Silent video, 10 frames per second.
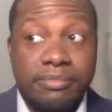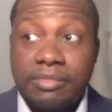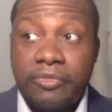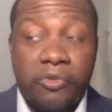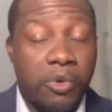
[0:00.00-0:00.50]

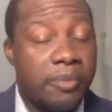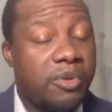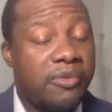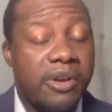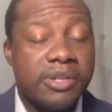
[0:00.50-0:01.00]
Fordham
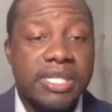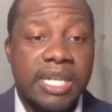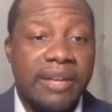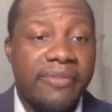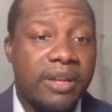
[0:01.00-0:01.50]
University.
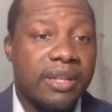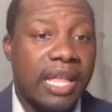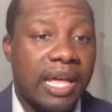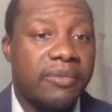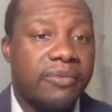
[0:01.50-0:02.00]
I found a
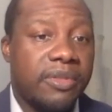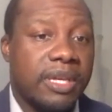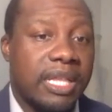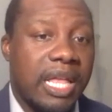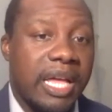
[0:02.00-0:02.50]
lot of the
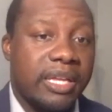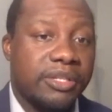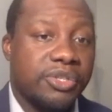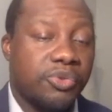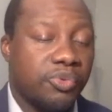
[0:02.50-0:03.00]

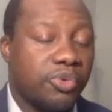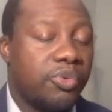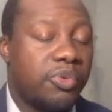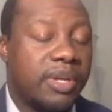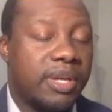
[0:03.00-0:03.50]
clients
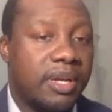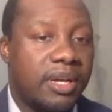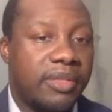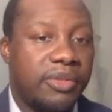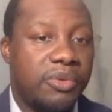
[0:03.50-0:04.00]
through
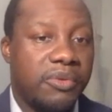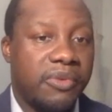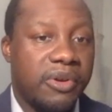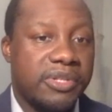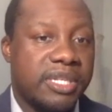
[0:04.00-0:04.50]
the
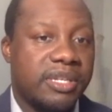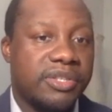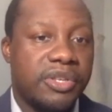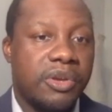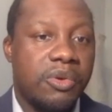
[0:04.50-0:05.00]
university.
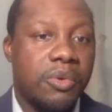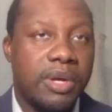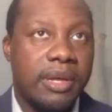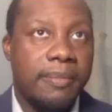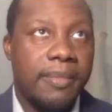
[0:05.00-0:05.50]
So
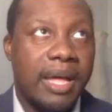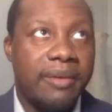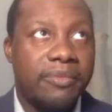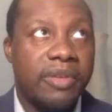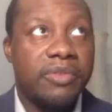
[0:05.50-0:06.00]

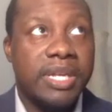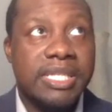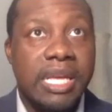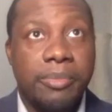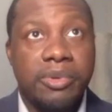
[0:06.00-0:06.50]
I'll give you an
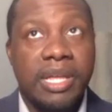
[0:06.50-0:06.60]
example.